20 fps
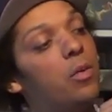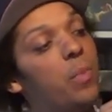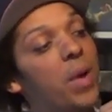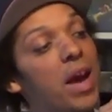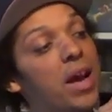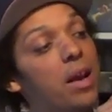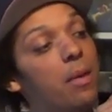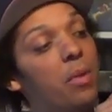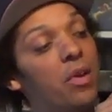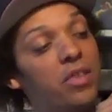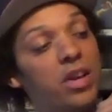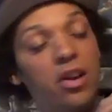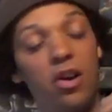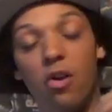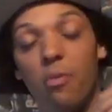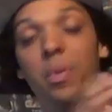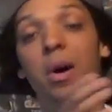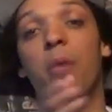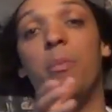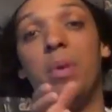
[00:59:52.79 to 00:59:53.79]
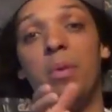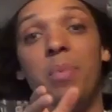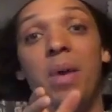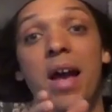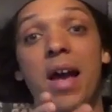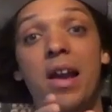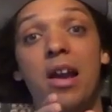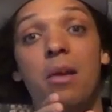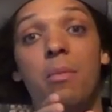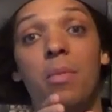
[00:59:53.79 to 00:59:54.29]
paid him. I said, I'll, oh, I'll be
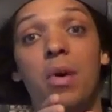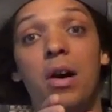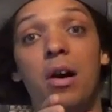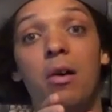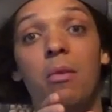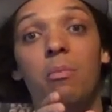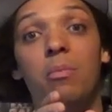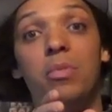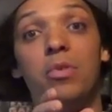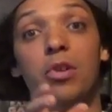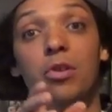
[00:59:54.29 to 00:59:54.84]
paying him um,